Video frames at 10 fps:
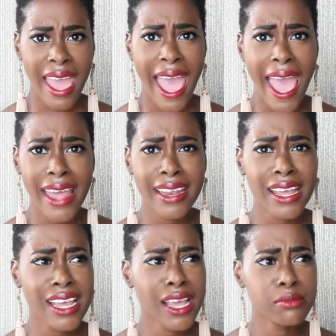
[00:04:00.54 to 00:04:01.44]
And
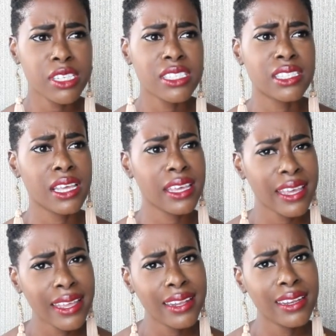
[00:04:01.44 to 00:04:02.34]
I'm just
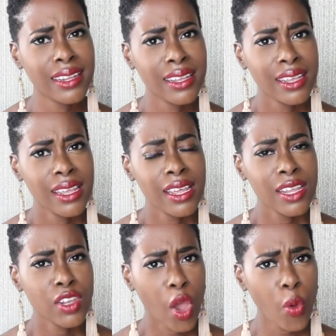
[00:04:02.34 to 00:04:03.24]
thinking,
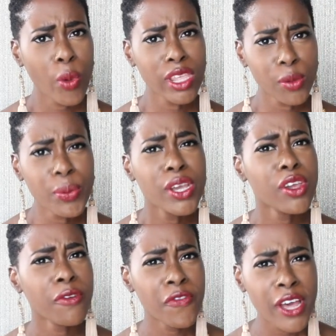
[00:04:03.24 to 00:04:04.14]
now when you put
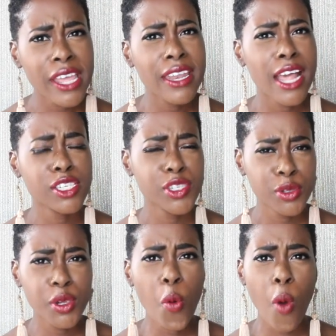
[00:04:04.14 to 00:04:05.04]
your foot in that
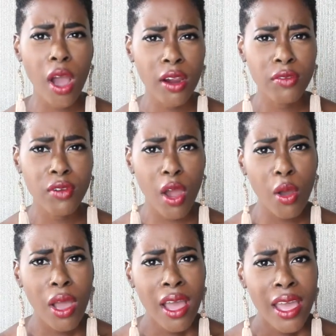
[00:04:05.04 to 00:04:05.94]
shoe, you walk
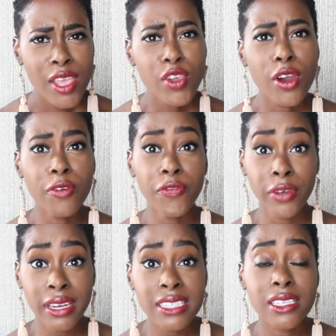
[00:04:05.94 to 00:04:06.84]
around, your
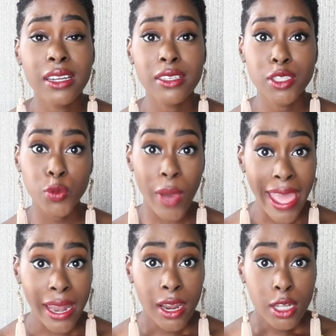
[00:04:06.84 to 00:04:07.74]
foot is gonna
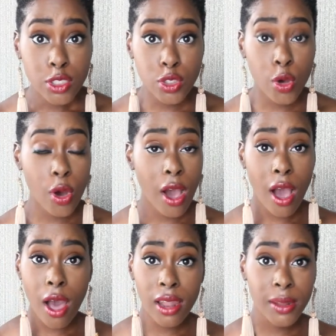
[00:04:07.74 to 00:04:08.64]
sweat. So all
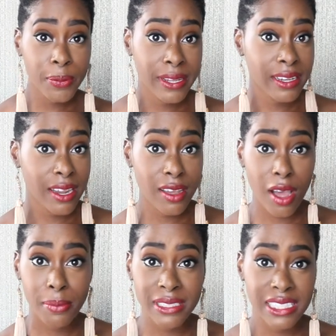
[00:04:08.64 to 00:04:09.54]
up in there
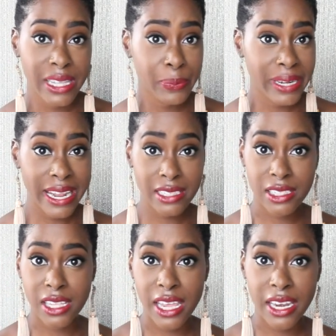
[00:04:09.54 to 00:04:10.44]
gonna be slipping and
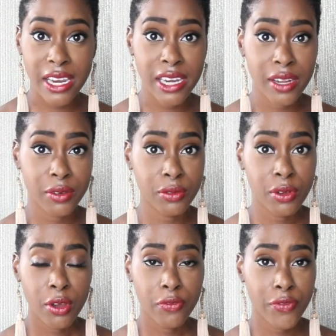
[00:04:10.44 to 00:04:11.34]
sliding and
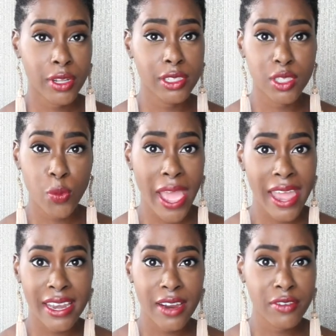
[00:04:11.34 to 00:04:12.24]
full of sweat
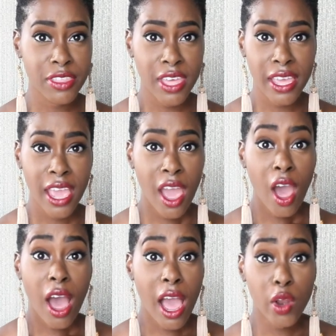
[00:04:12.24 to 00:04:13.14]
and everything.
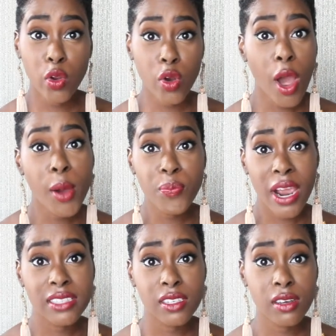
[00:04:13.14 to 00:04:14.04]
I don't know how
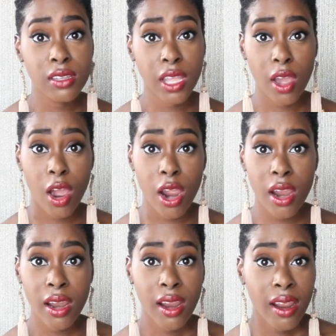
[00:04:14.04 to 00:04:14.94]
practical they
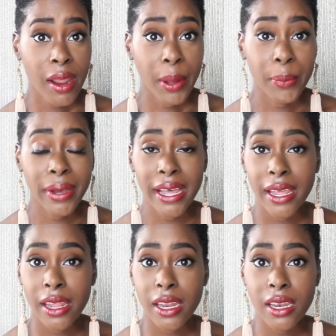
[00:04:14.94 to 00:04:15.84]
are,
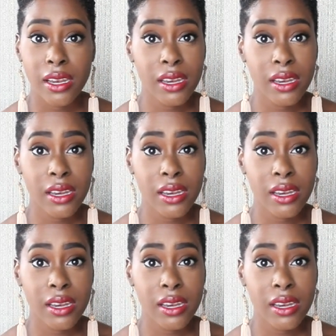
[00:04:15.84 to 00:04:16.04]
but